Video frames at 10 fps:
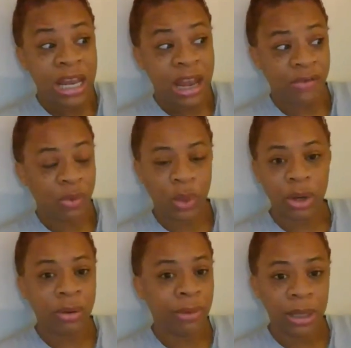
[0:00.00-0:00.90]
never
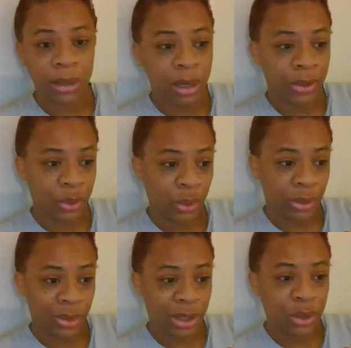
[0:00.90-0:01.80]
wear a regular
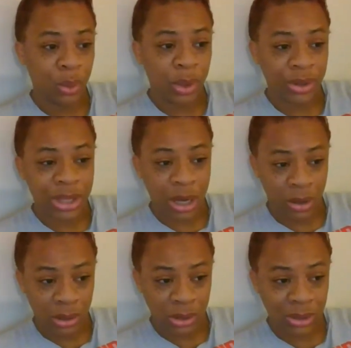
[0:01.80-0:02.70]
underwear with it. You wear
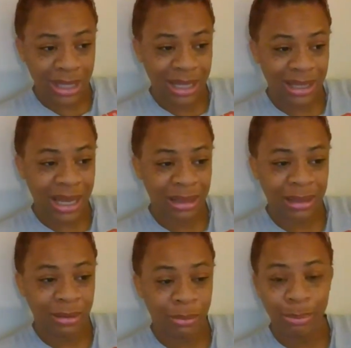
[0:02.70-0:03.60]
thongs so that
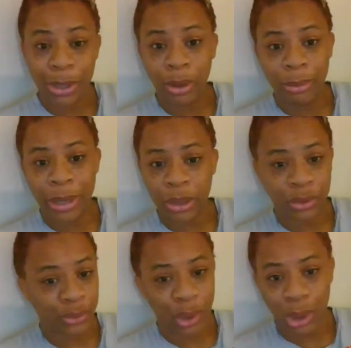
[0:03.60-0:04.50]
the big old
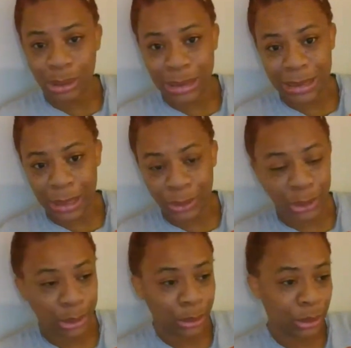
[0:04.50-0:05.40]
bingo draws is not
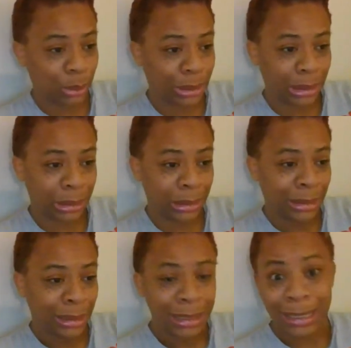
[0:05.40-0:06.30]
showing, okay?
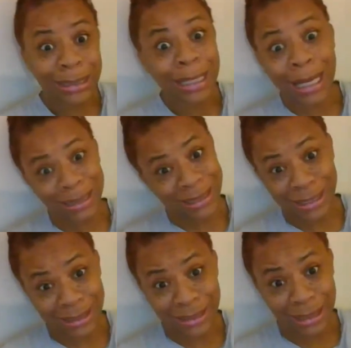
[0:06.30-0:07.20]
It's not
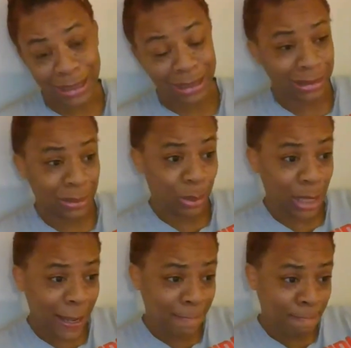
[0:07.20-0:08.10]
sexy, ladies, okay?